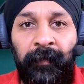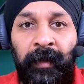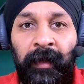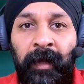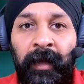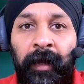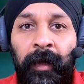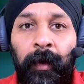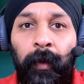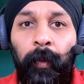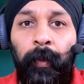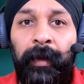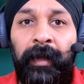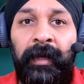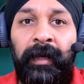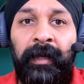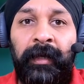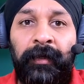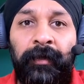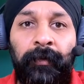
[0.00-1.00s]
We
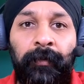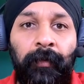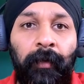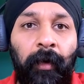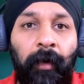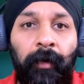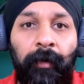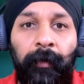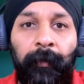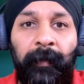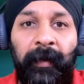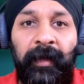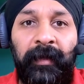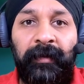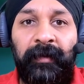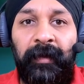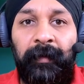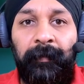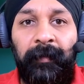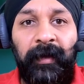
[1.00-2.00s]
need to automate
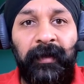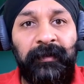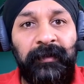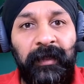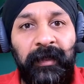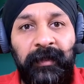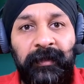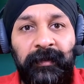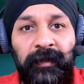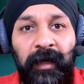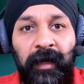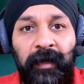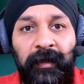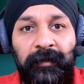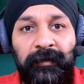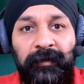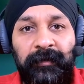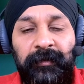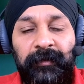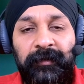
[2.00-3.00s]
the mundane
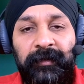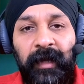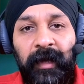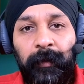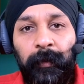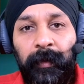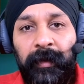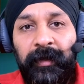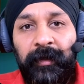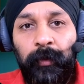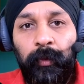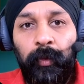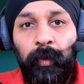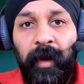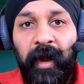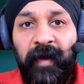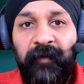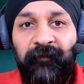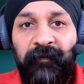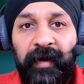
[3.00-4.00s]
tasks that we do
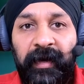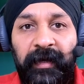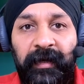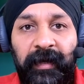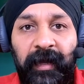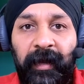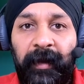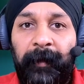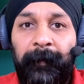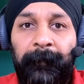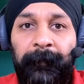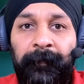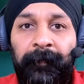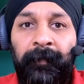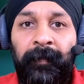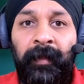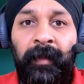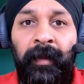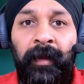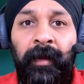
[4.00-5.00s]
every day.
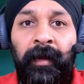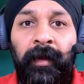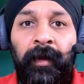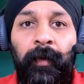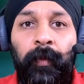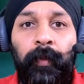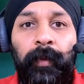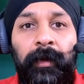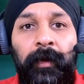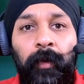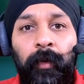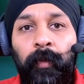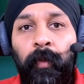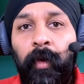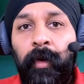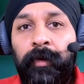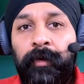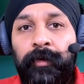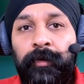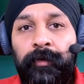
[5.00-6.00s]
We don't
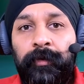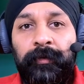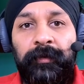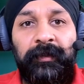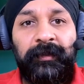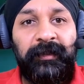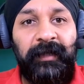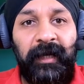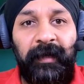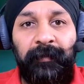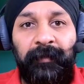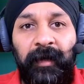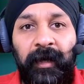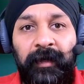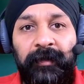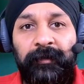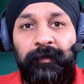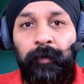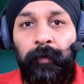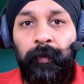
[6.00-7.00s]
want to do the same
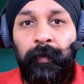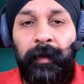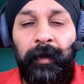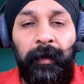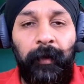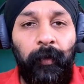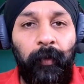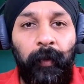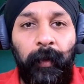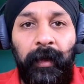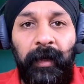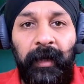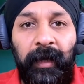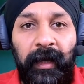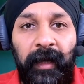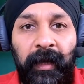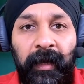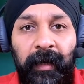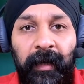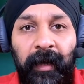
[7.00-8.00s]
task over and over
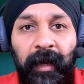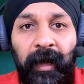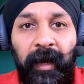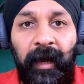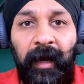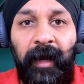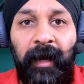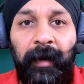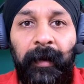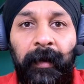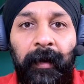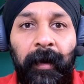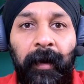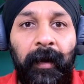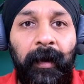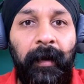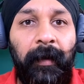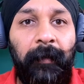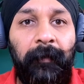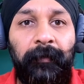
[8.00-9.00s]
again and
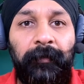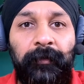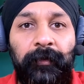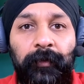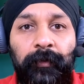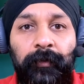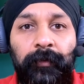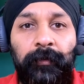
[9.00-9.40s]
do